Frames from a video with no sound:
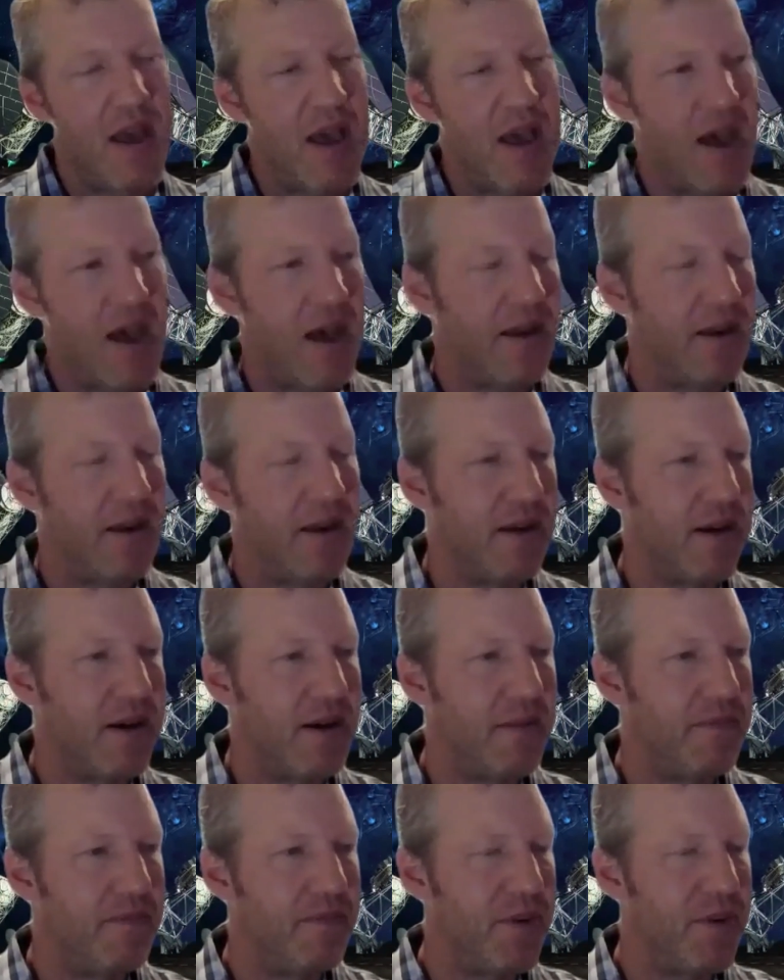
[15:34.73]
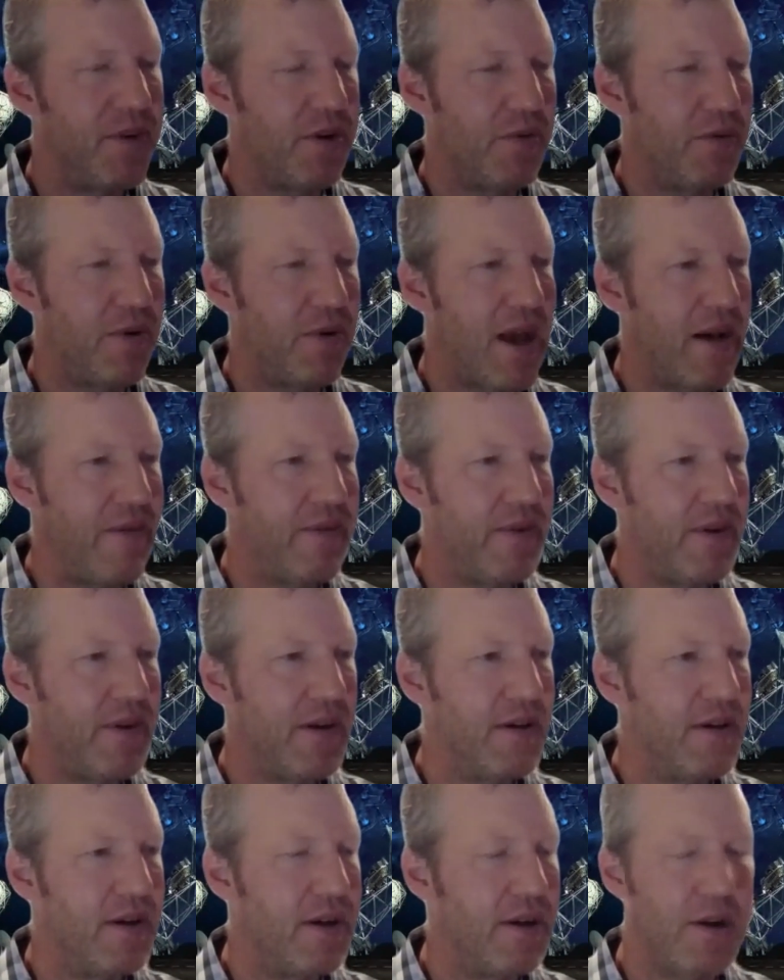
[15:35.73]
And we have
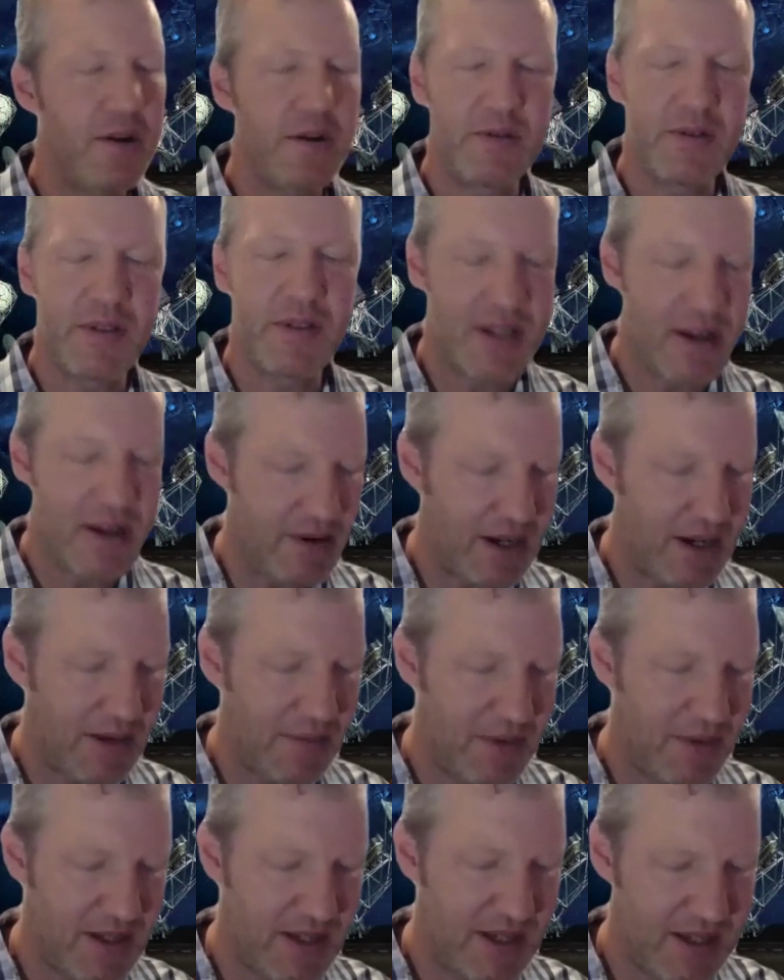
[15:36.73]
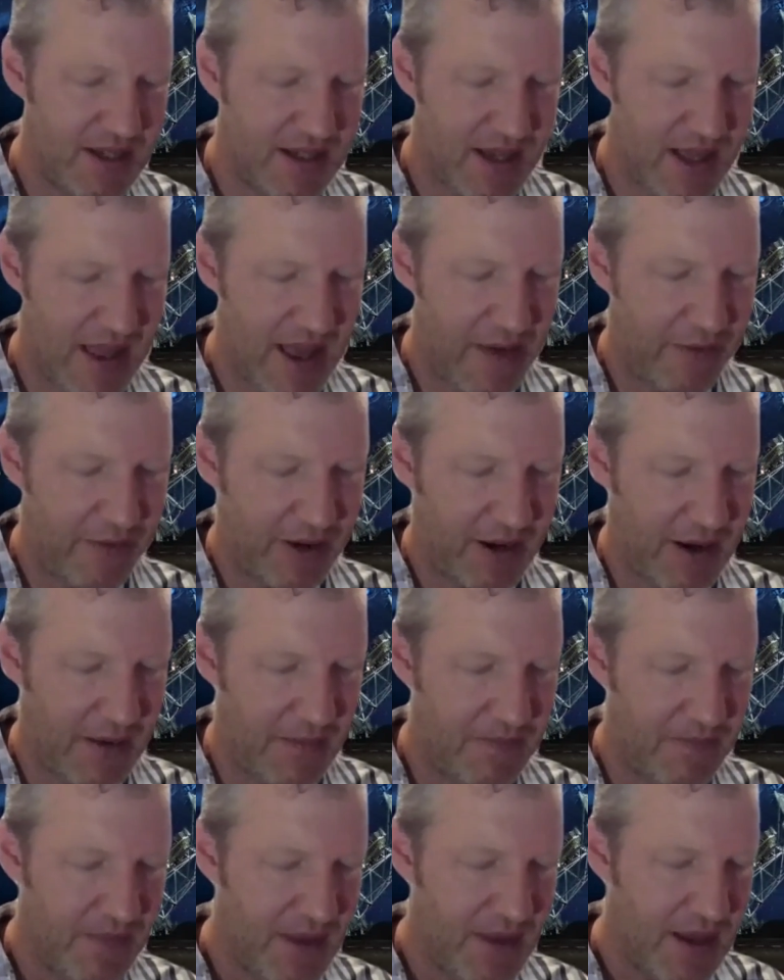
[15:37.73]
a local steering committee in South
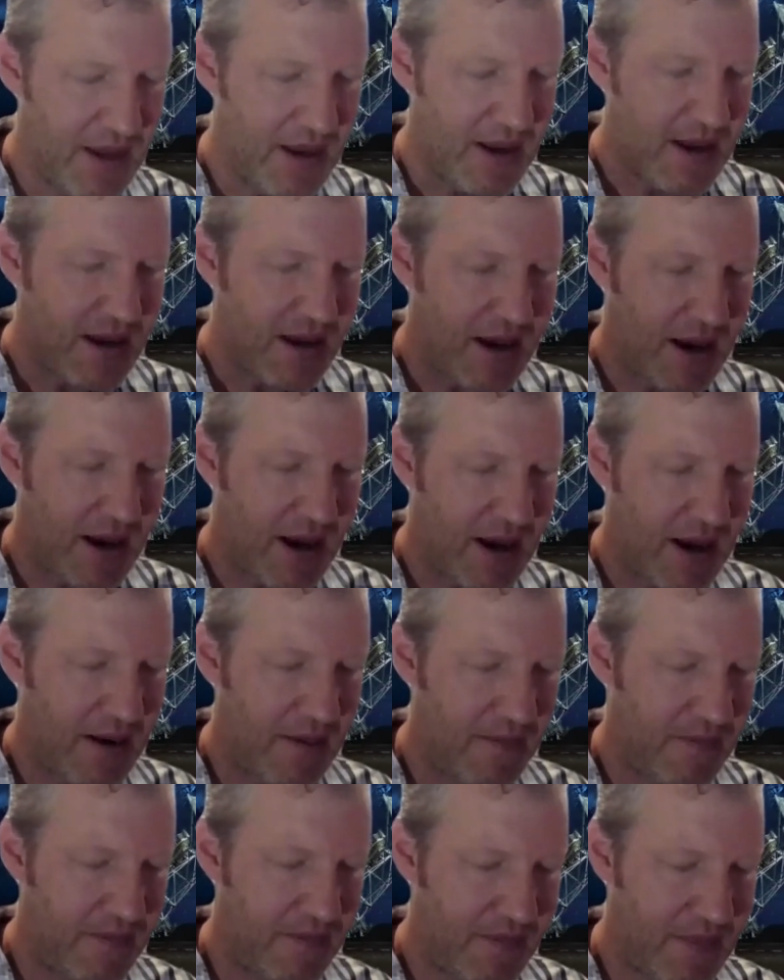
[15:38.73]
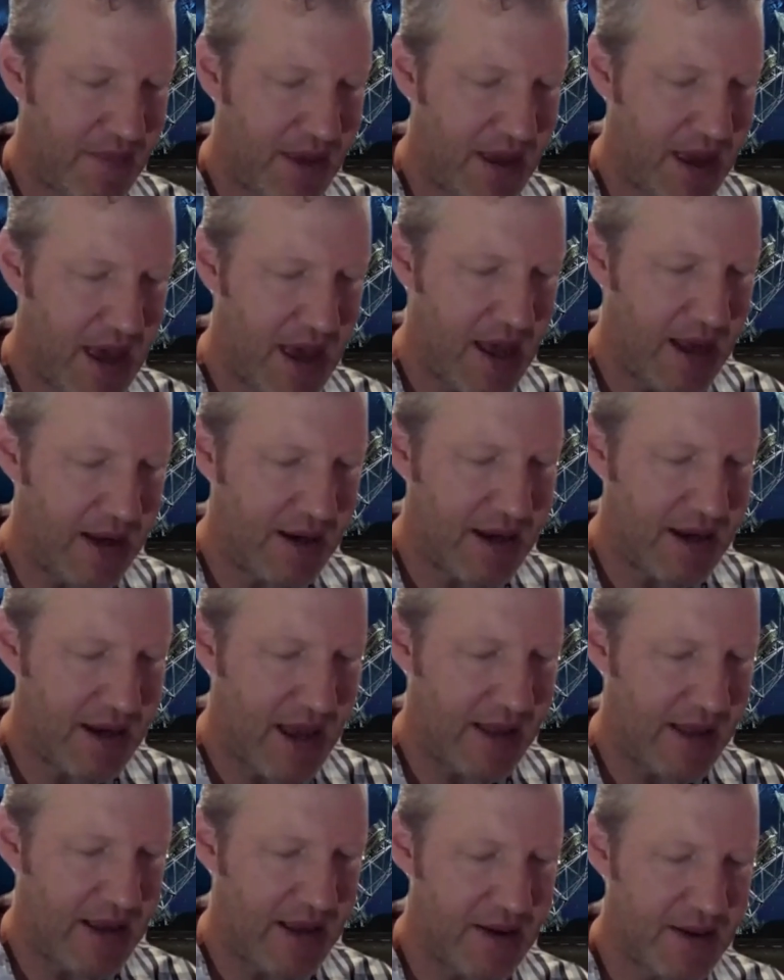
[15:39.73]
Africa, and
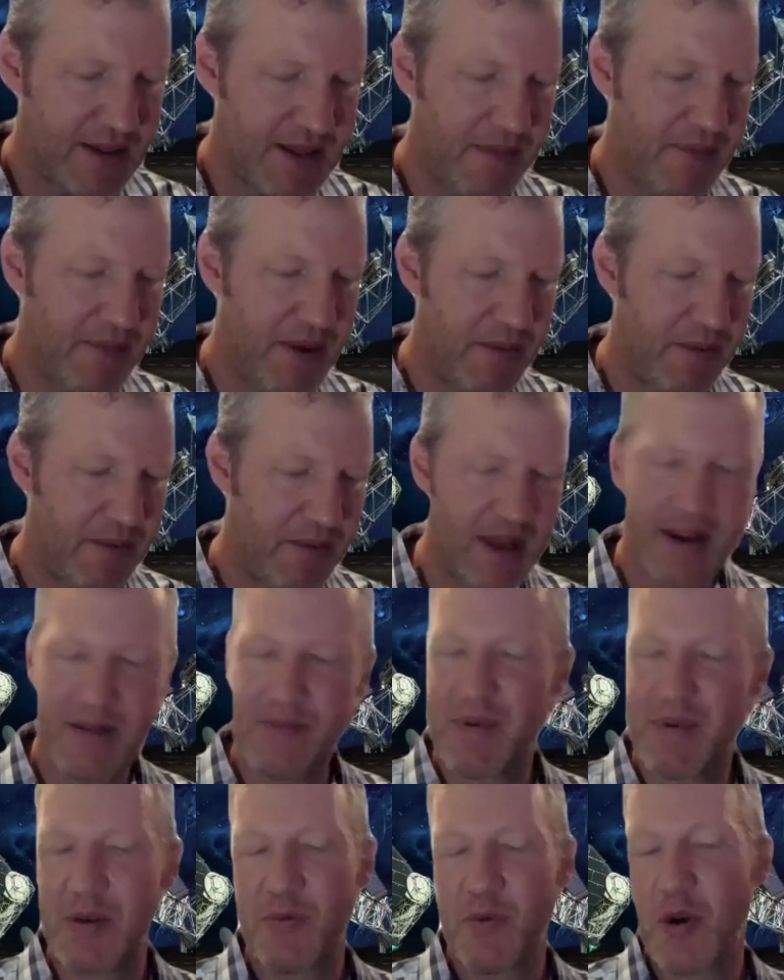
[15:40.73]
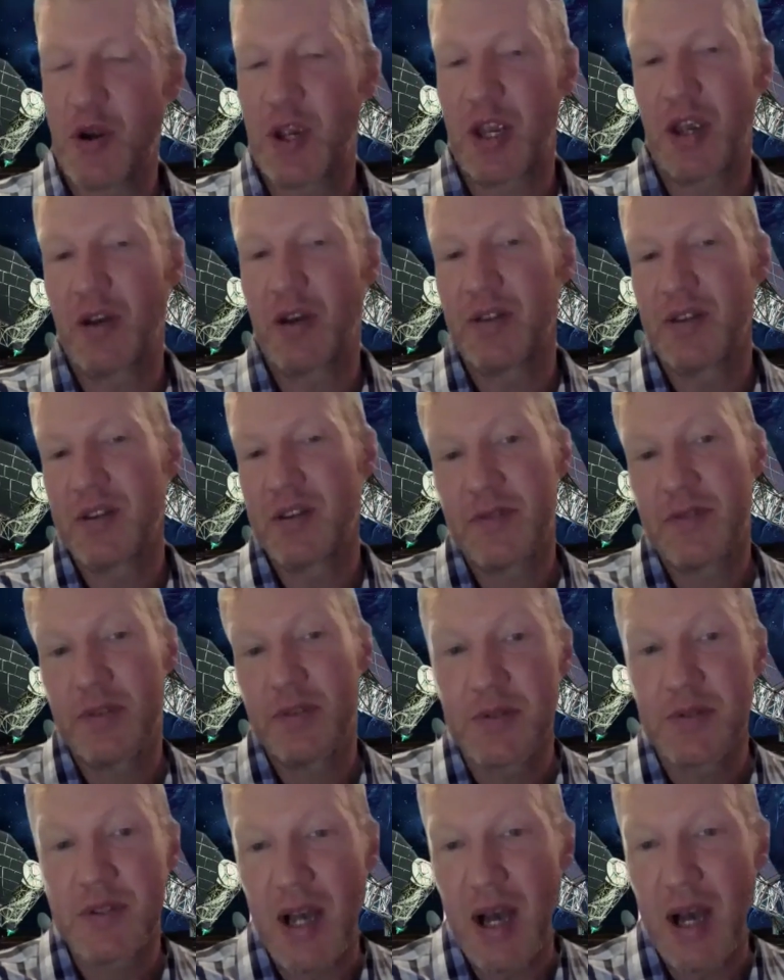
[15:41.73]
there are some people that have been working on this
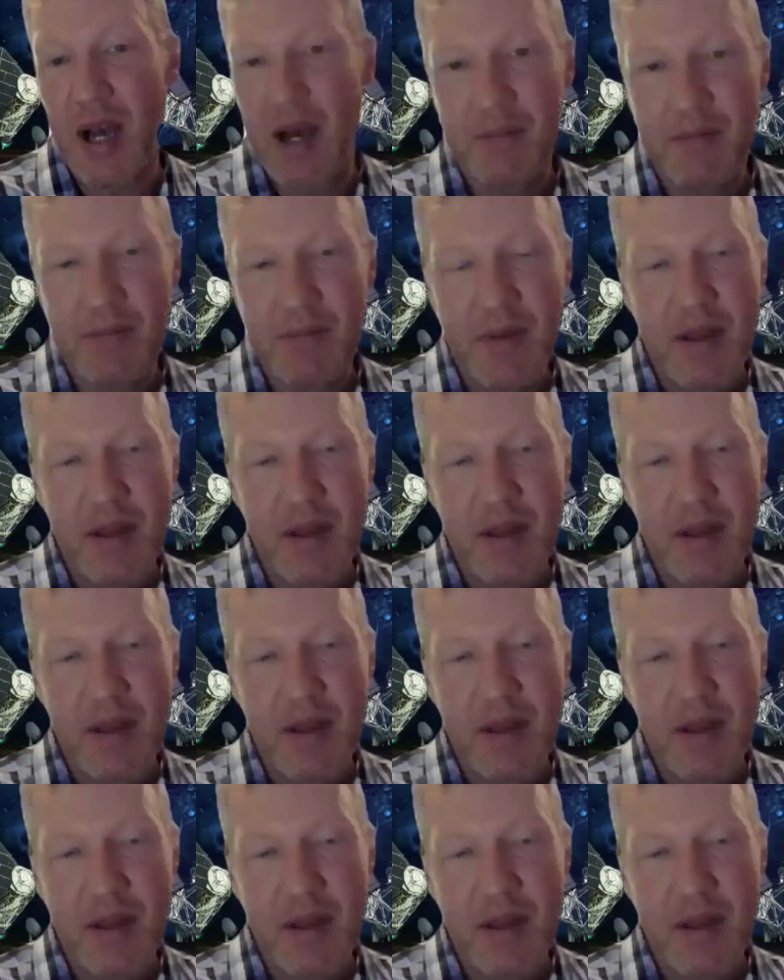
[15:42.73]
full time.